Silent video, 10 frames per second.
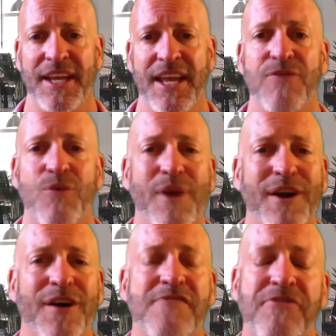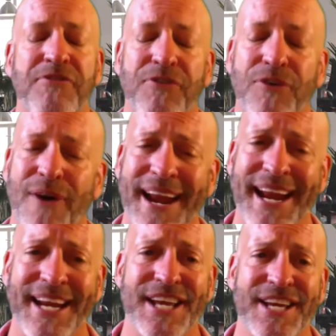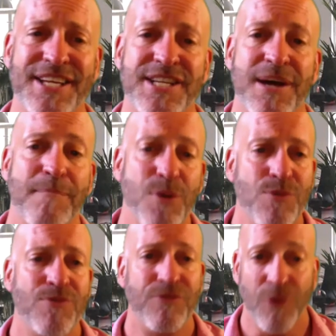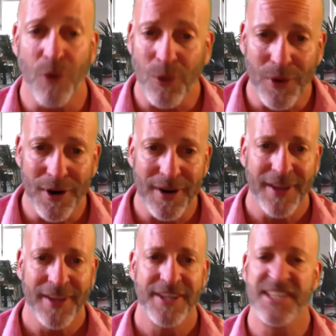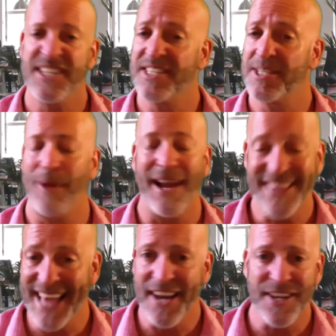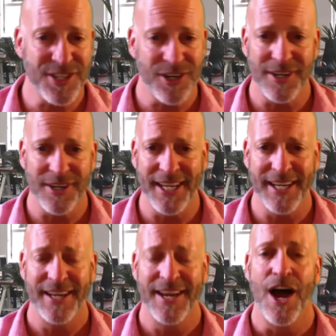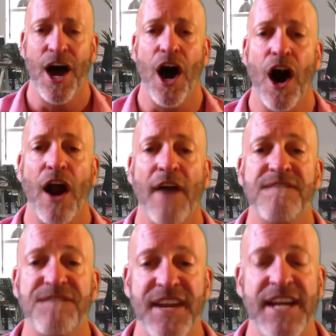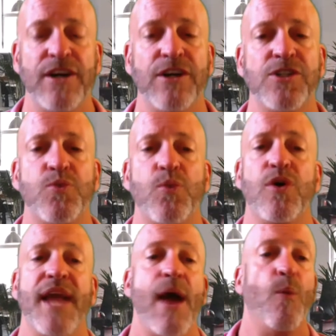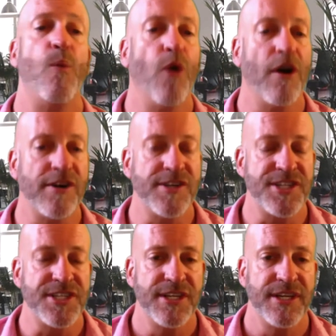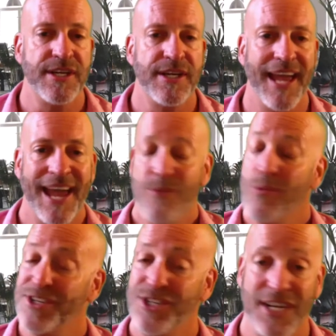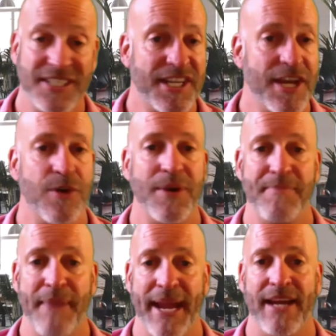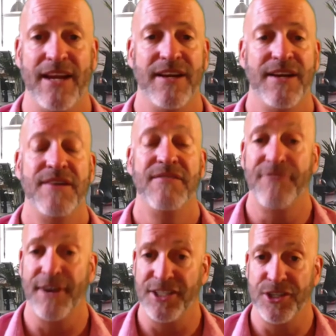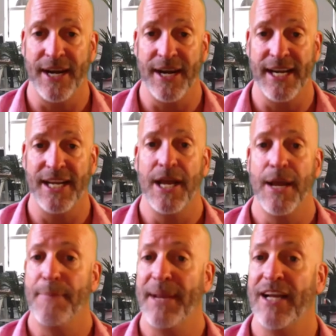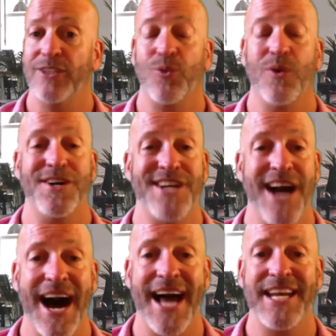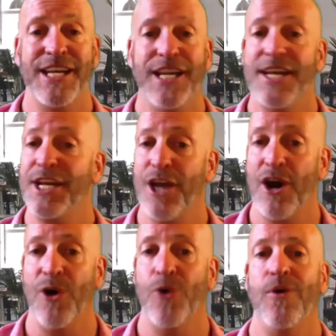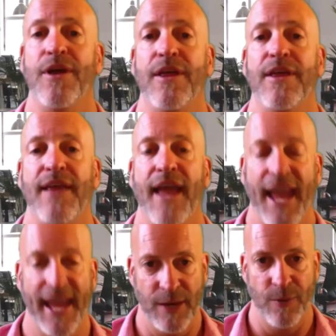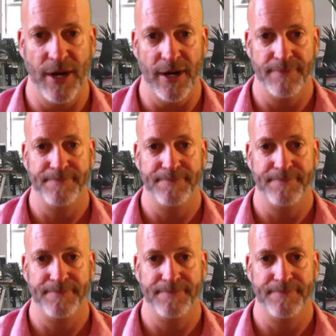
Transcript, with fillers: if we're afraid to move forward despite that uncertainty, our fears will get worse and we're just going to remain frustrated because we're not going to go anywhere.